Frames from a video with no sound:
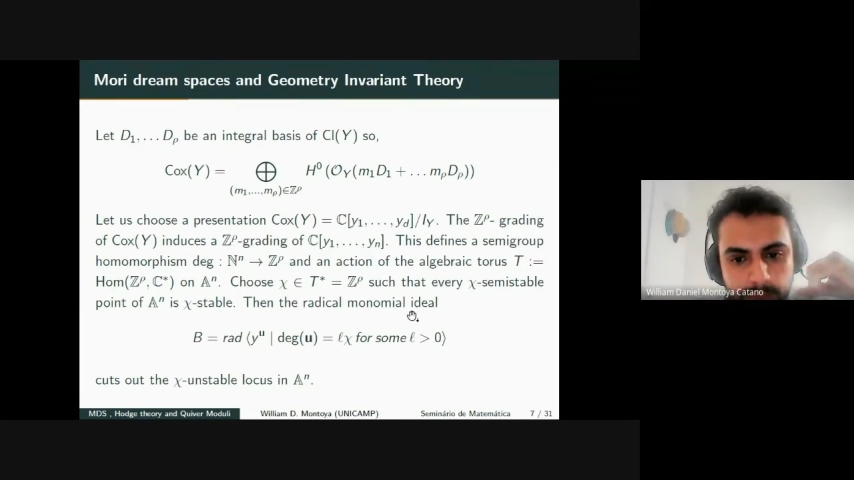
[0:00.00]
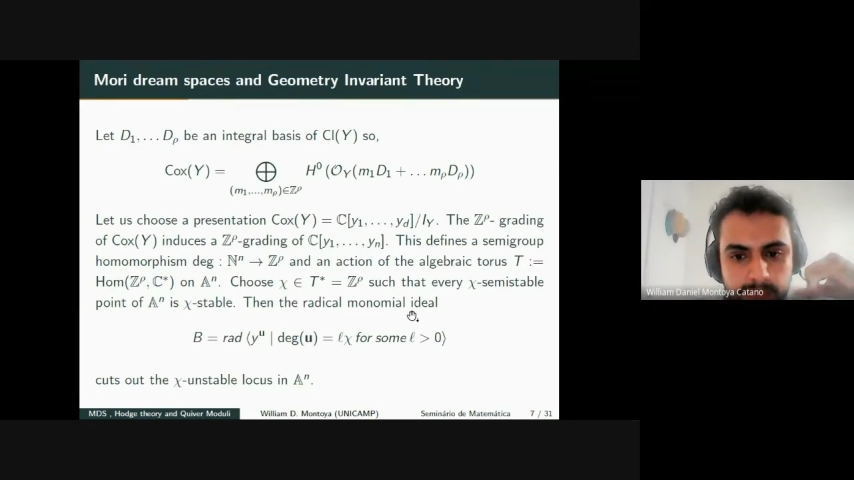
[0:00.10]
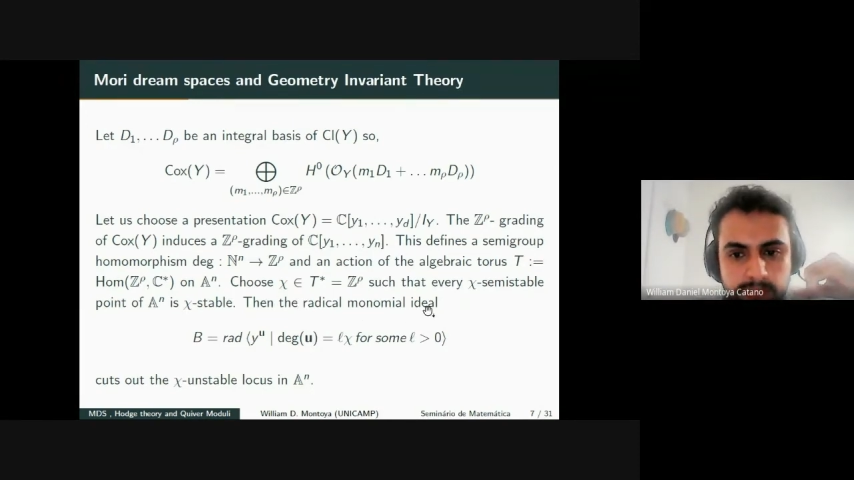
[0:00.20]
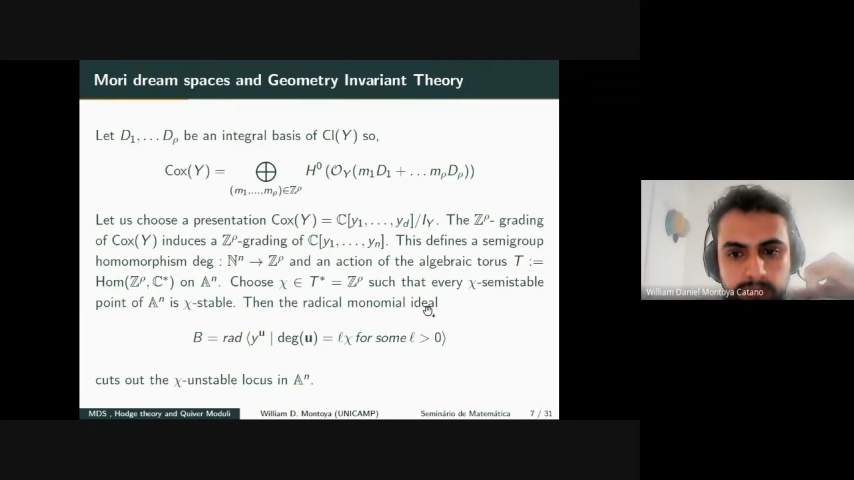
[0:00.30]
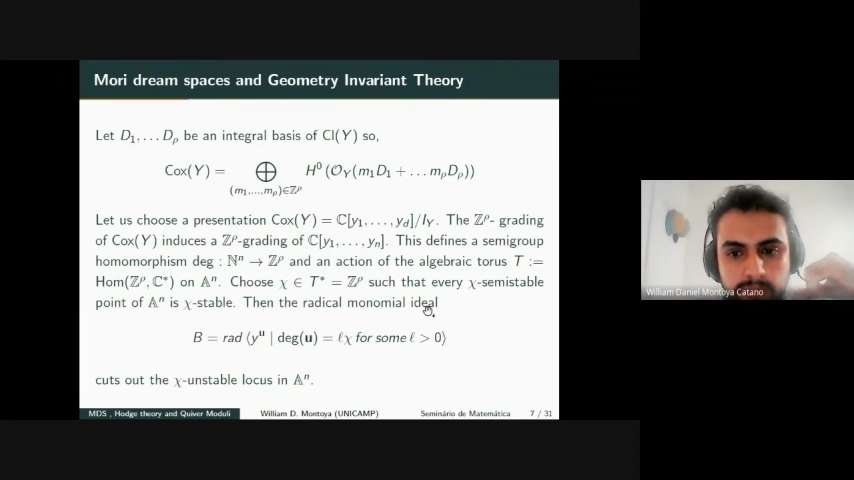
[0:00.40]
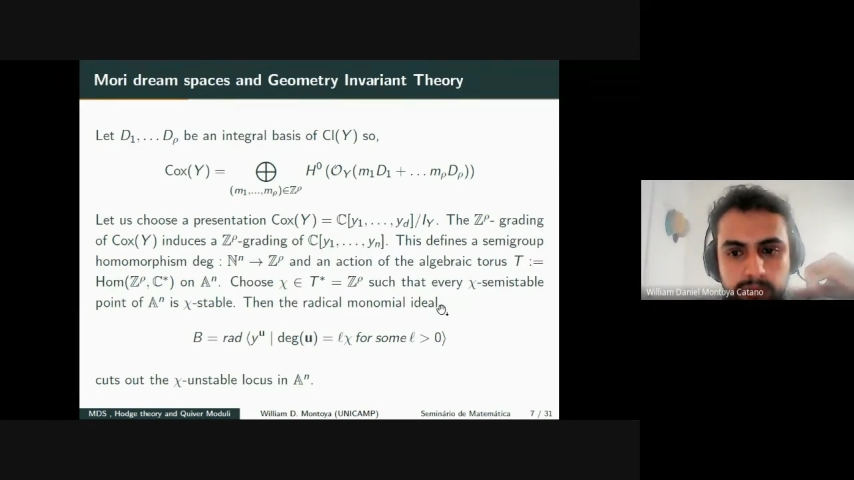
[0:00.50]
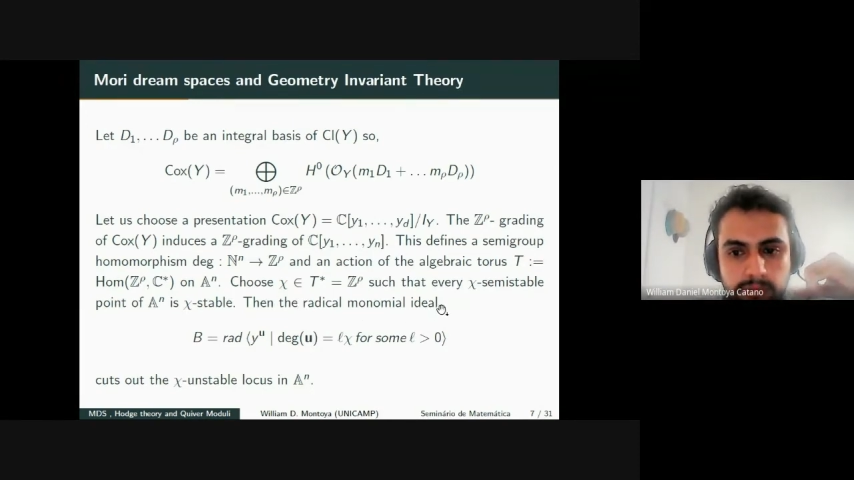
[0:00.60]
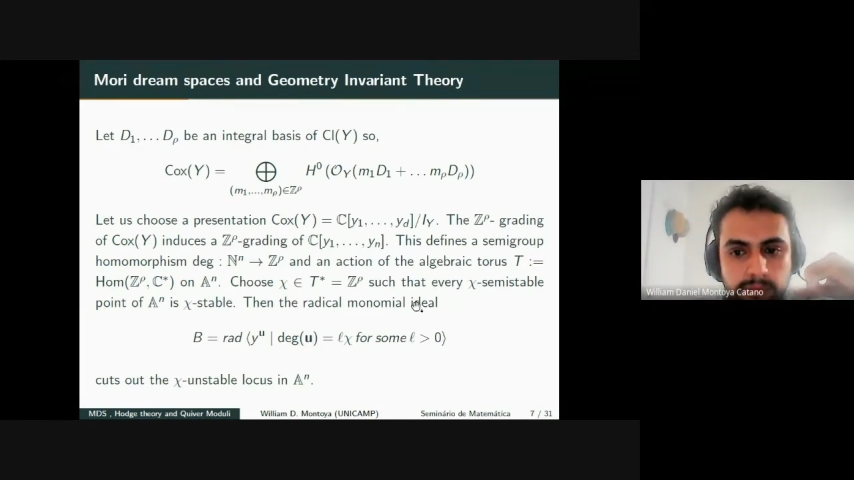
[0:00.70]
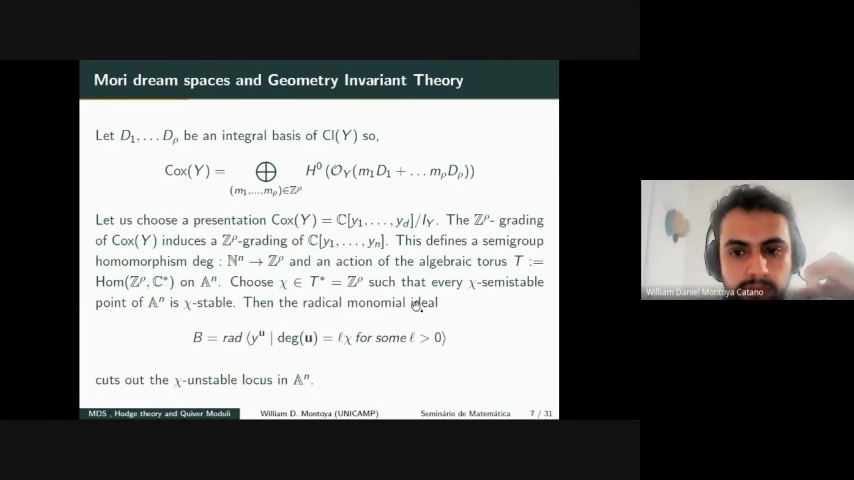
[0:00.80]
some